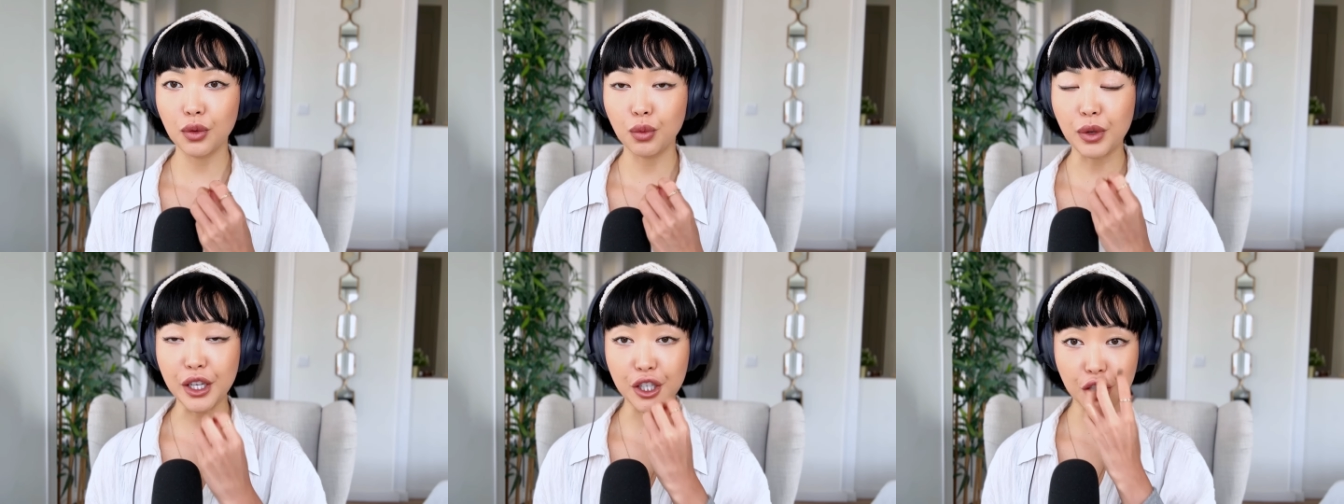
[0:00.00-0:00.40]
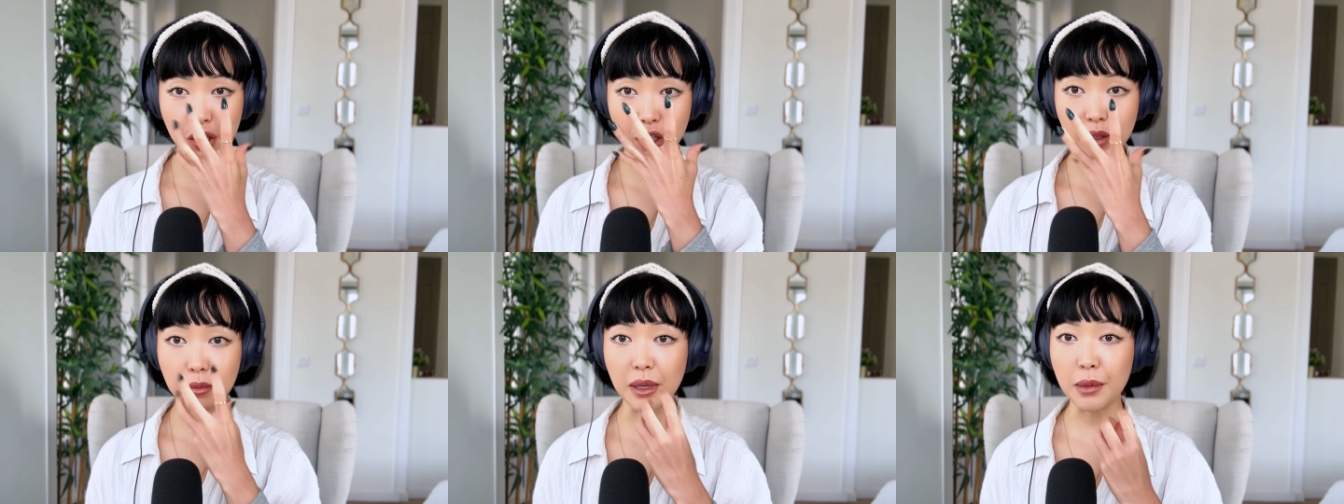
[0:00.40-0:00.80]
we
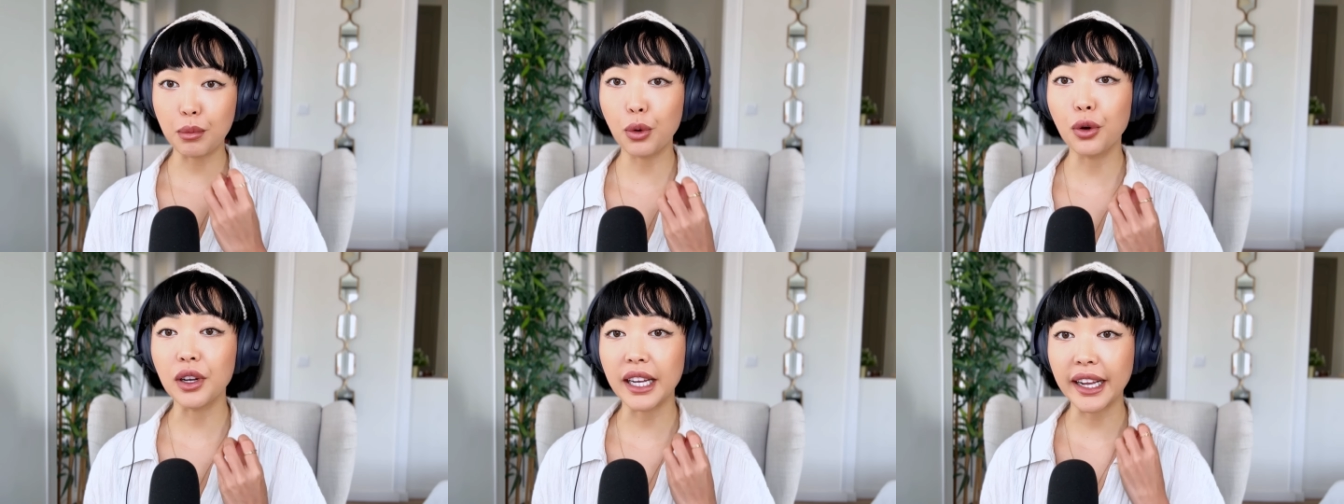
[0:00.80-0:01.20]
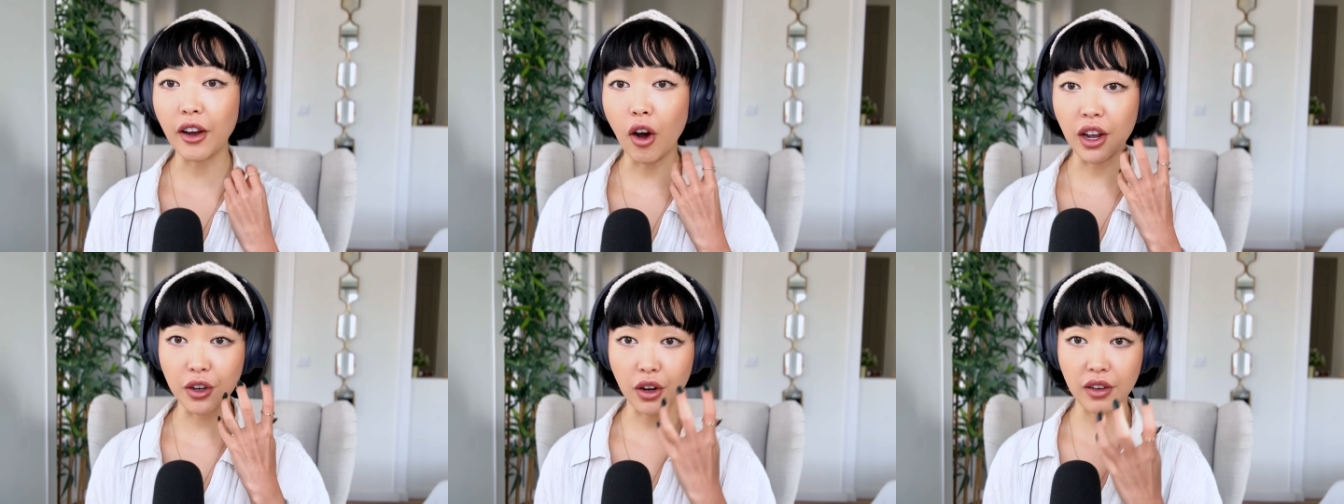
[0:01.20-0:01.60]
should be putting
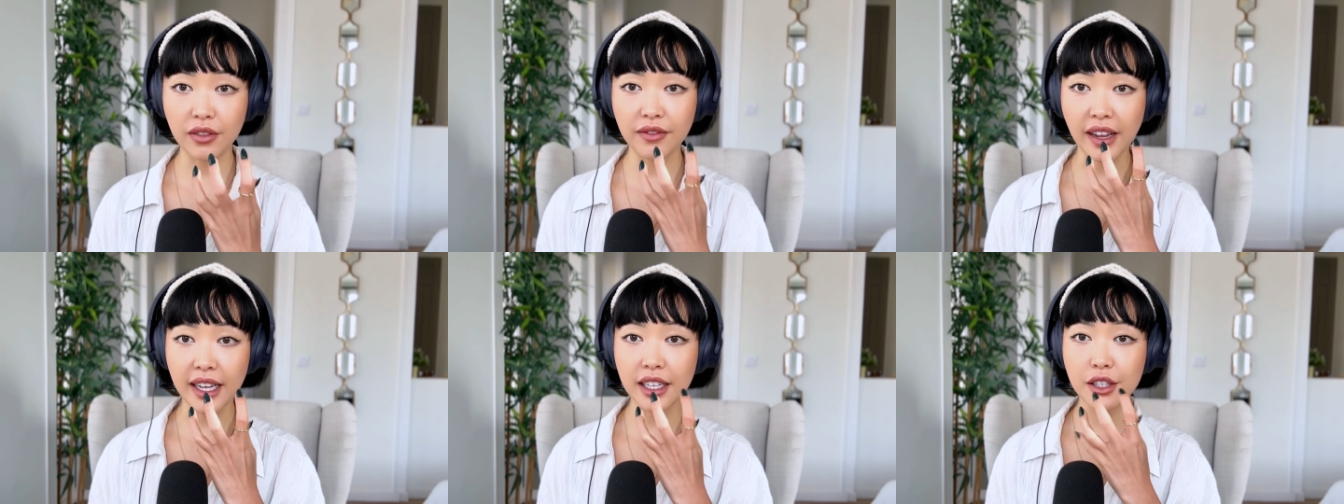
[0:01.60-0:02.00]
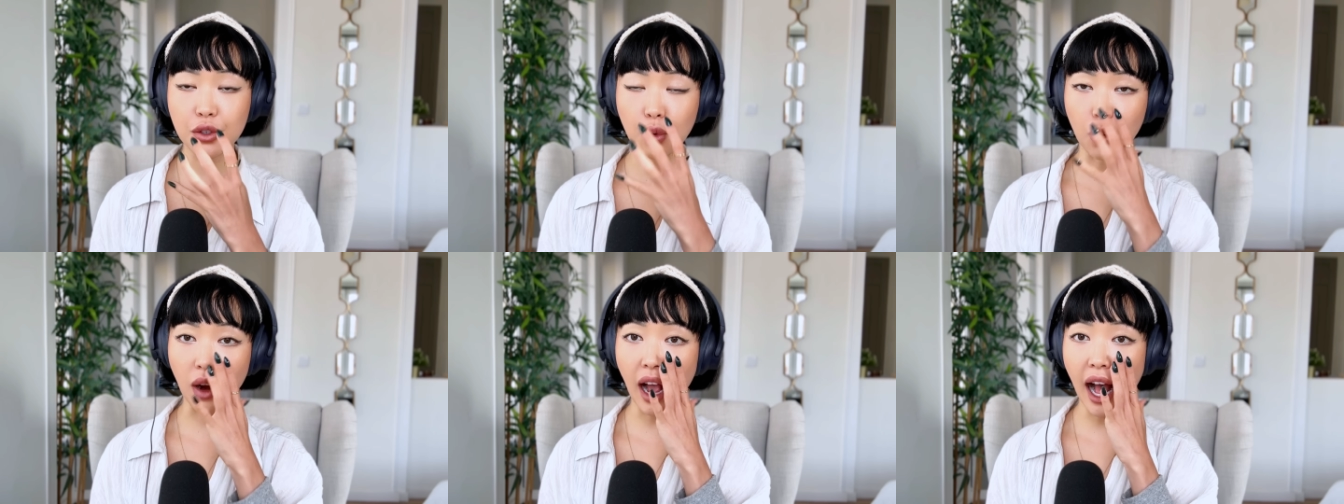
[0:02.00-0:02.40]
on our face
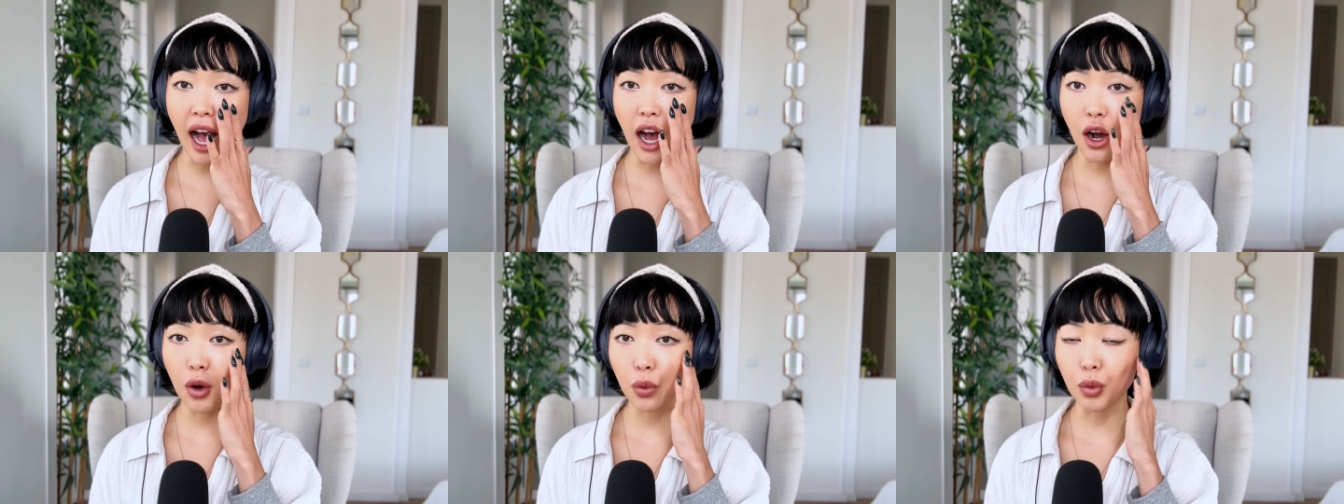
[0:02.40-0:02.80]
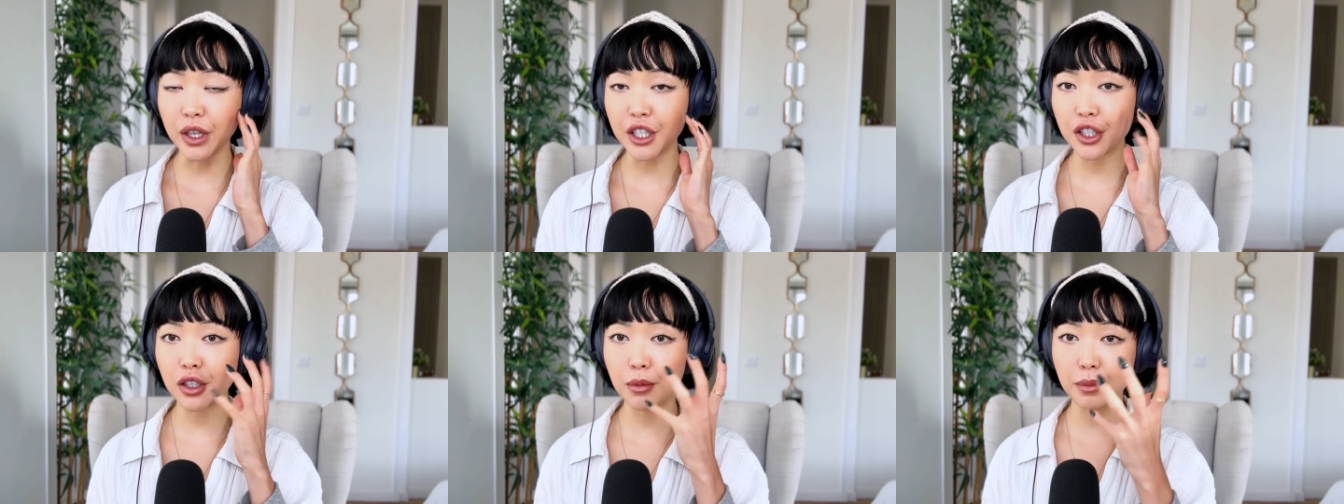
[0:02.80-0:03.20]
or how we
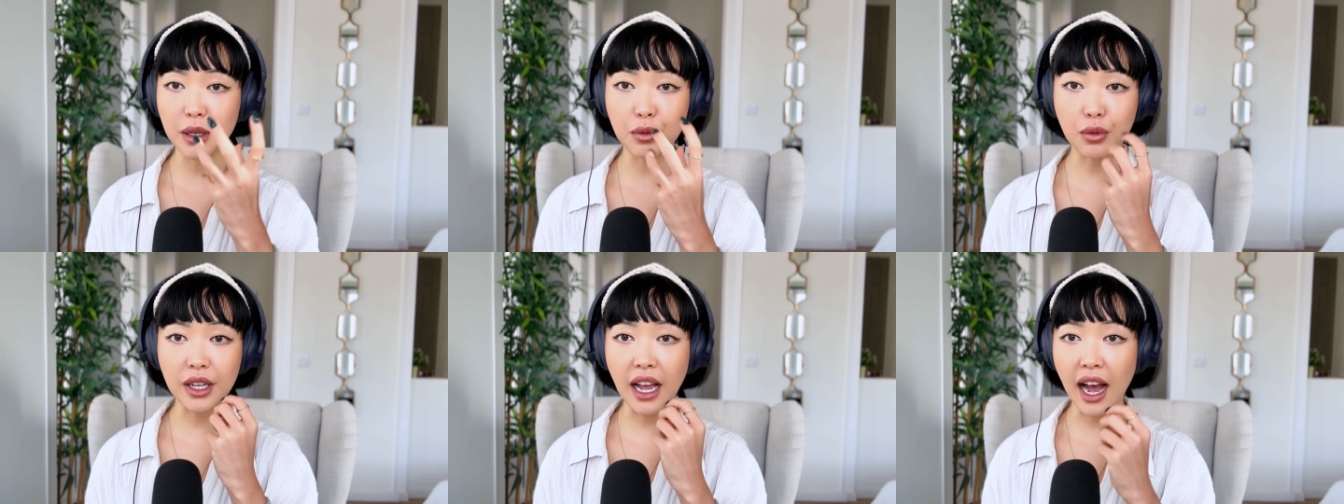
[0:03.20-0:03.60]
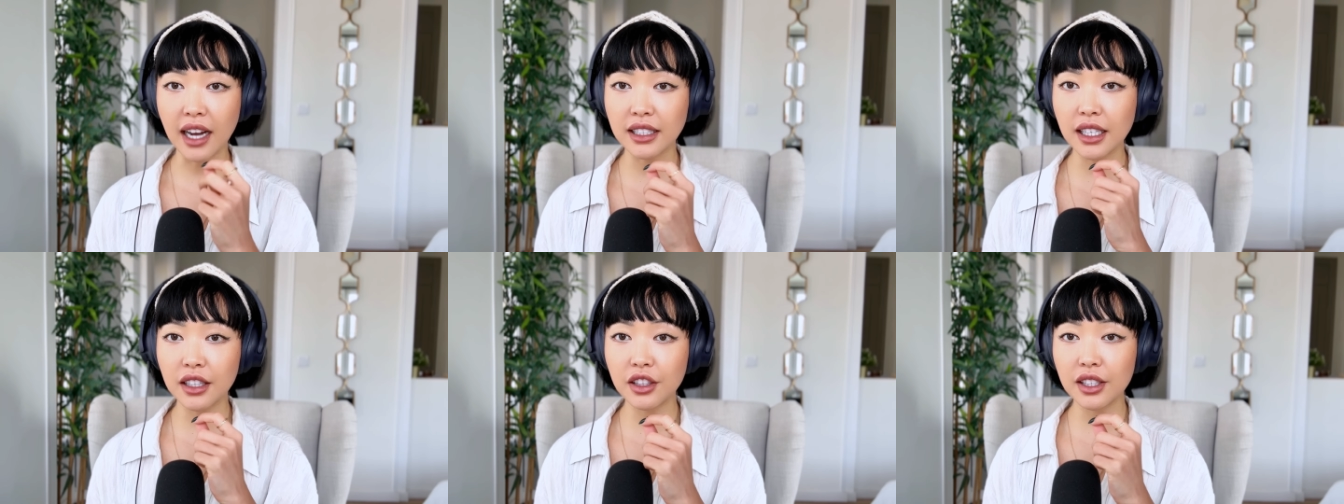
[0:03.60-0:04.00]
should be
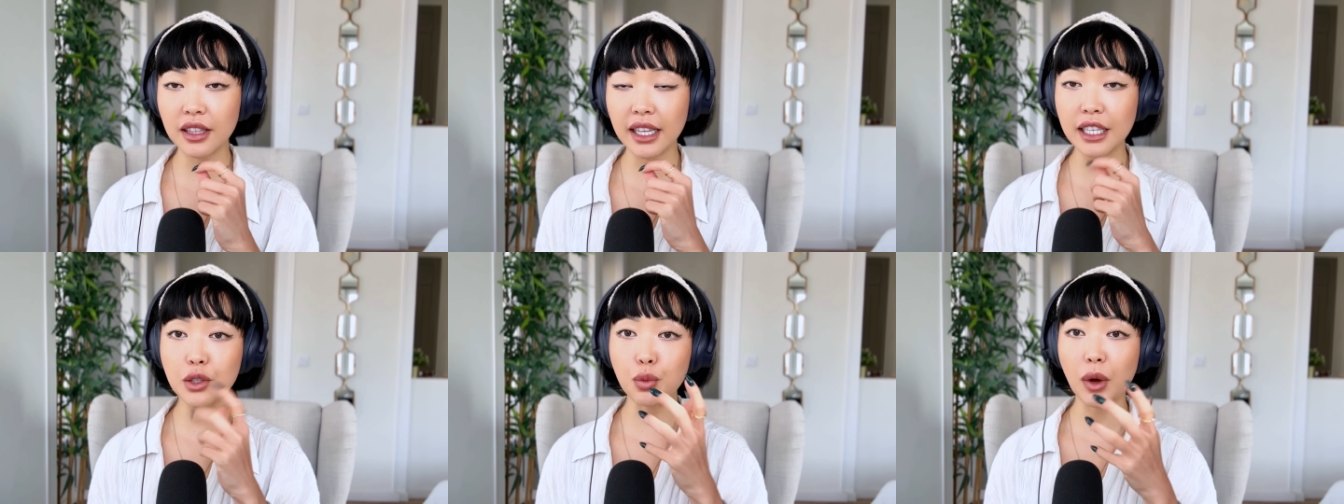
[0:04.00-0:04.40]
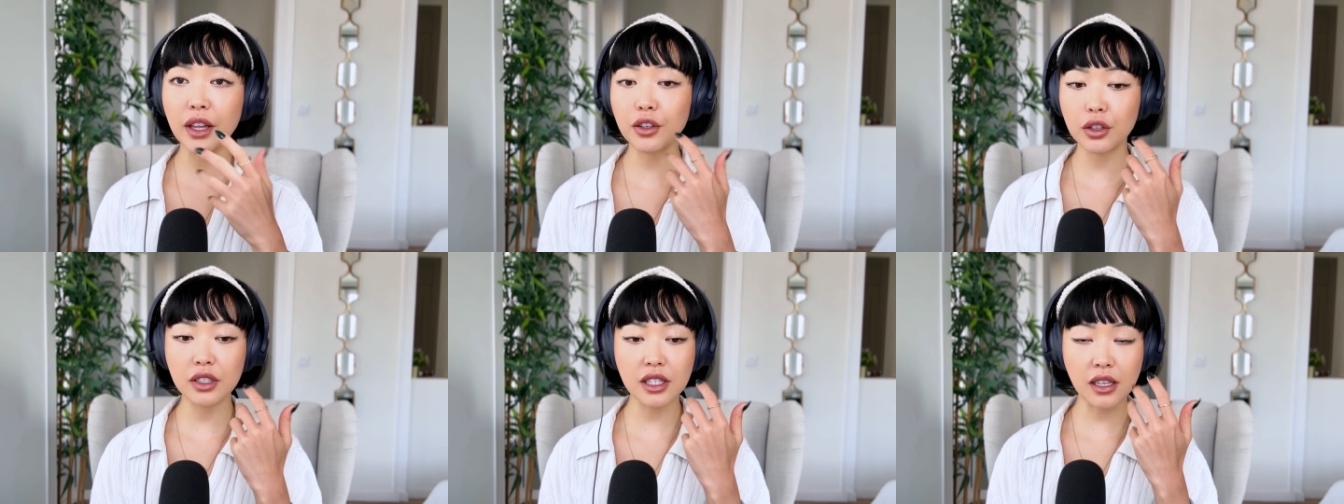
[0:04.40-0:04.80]
reacting to things,
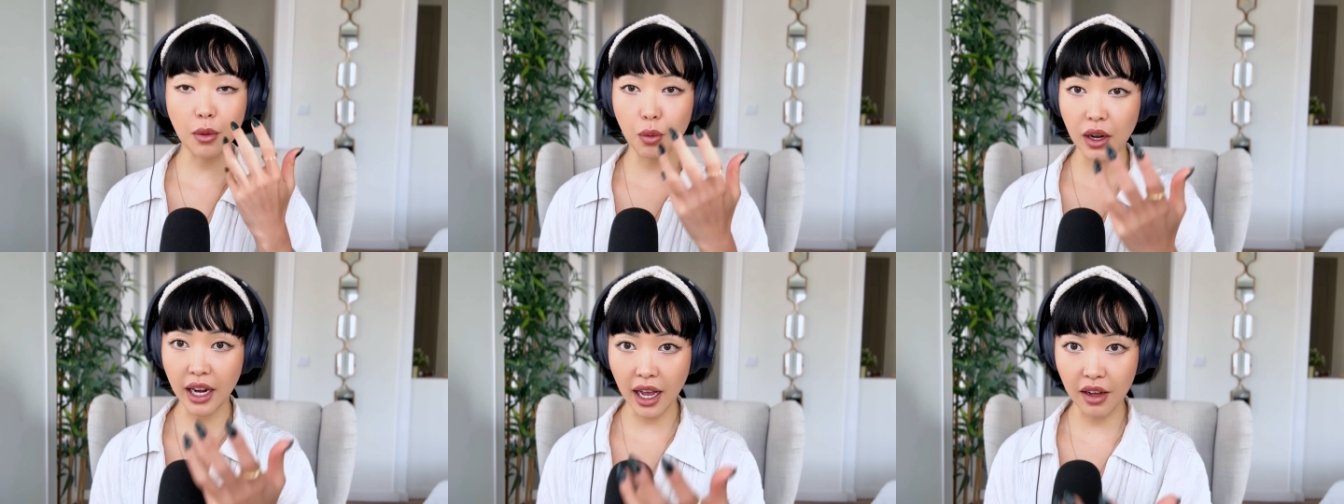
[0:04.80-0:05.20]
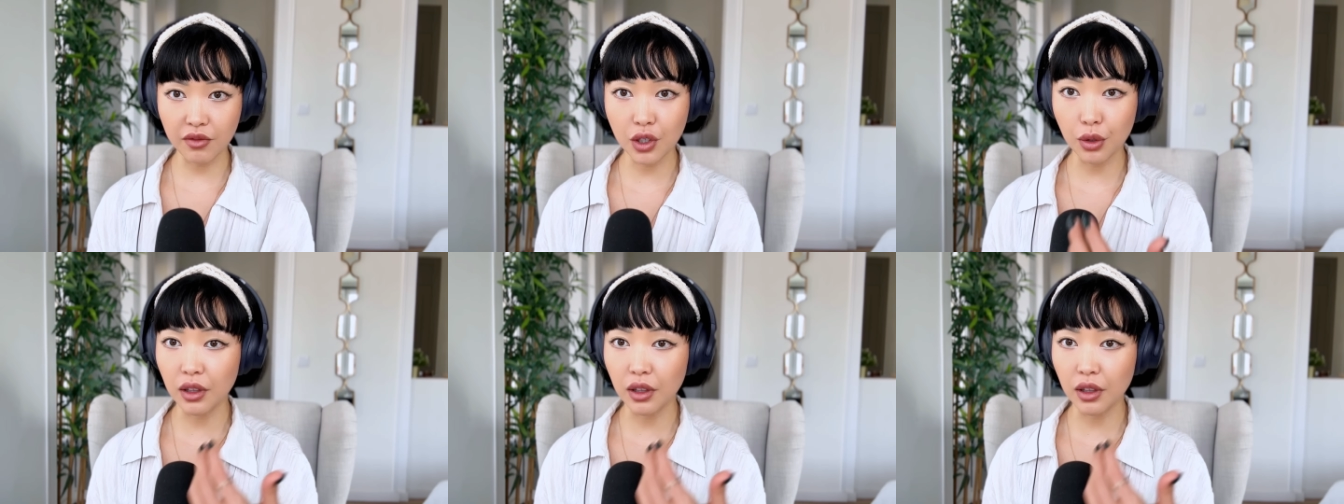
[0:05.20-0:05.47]
whether someone have to,